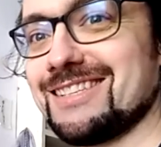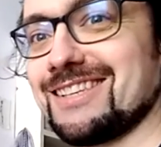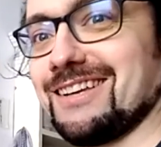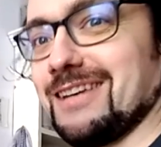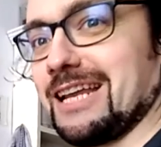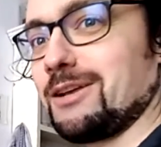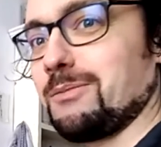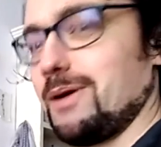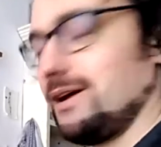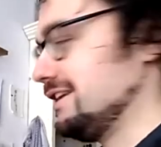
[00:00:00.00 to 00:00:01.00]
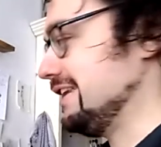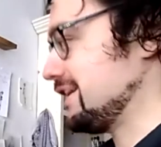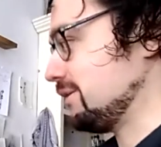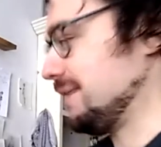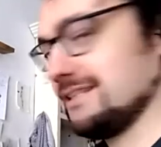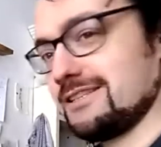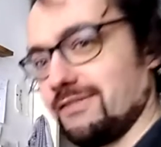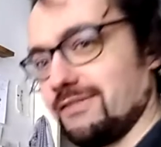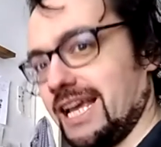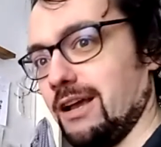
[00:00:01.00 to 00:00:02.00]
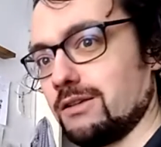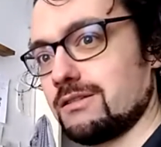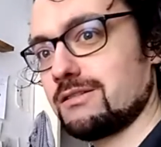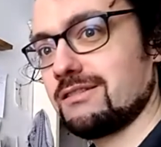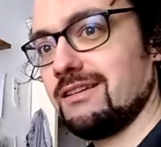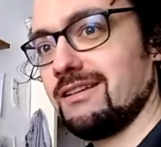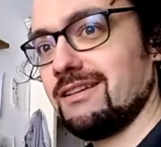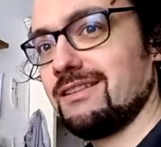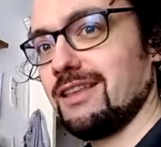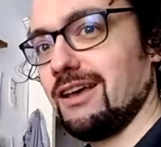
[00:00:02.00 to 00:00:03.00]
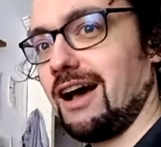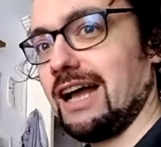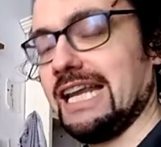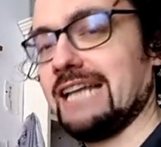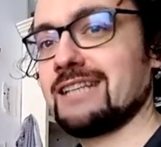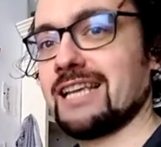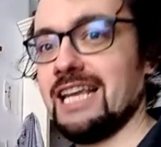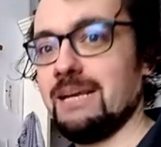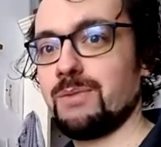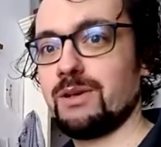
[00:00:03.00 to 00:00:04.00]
Like little bits of chaos that I need to keep